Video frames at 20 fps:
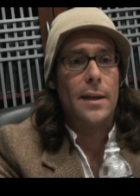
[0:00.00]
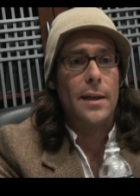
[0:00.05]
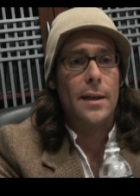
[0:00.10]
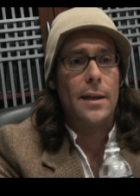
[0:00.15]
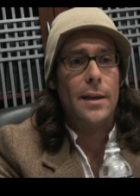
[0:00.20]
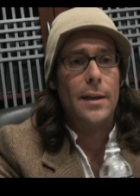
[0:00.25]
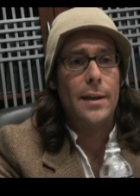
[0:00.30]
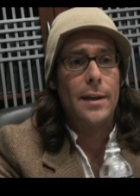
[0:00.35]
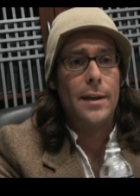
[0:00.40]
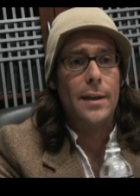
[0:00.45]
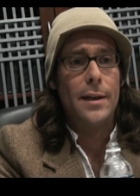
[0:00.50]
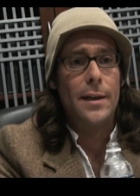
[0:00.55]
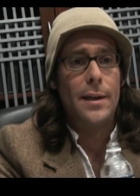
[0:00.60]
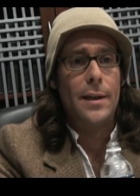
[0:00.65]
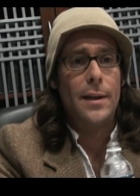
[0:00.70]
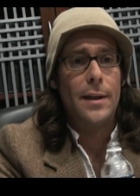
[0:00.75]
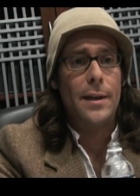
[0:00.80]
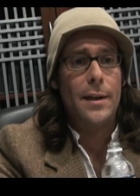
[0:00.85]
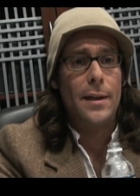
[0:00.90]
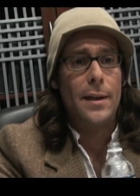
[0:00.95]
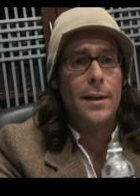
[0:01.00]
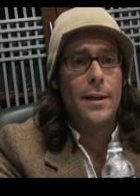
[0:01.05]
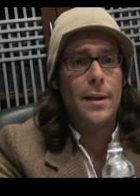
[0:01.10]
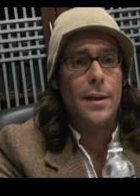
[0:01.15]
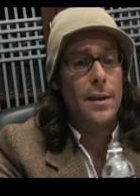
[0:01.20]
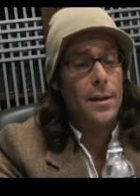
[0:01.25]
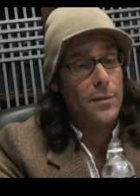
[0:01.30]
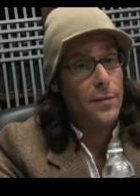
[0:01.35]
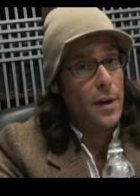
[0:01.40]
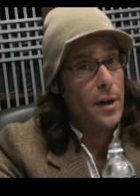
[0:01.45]
uh,
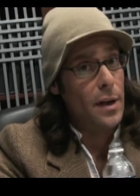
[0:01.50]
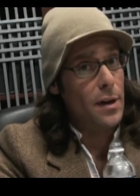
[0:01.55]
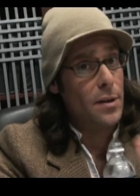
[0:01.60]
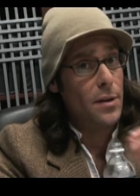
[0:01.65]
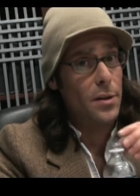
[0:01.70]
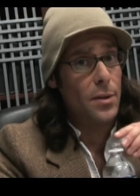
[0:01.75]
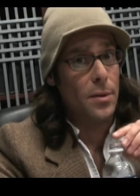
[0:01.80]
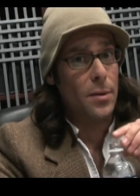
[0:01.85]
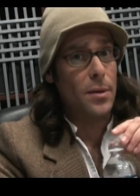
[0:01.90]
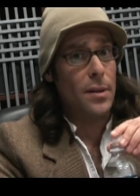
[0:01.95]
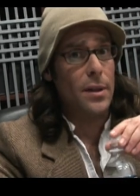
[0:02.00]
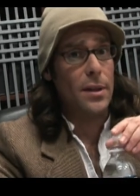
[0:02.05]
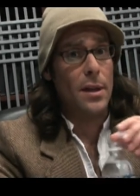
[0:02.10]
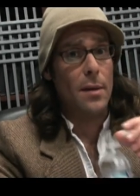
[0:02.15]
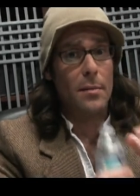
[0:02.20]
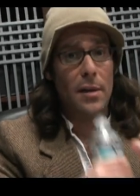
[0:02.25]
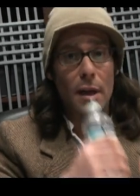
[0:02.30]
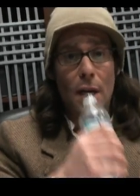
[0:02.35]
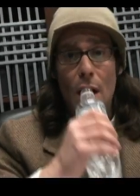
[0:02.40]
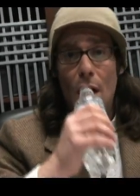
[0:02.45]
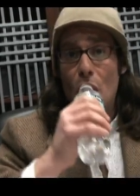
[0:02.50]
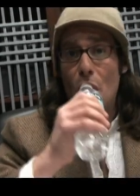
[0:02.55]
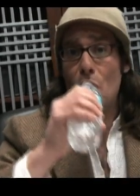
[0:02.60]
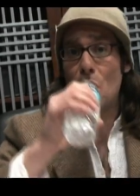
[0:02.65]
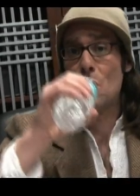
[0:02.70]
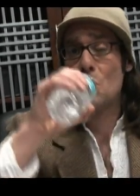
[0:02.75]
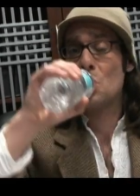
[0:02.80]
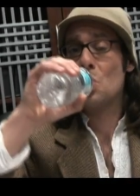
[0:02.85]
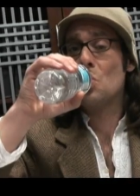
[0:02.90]
yeah, very unusual that something like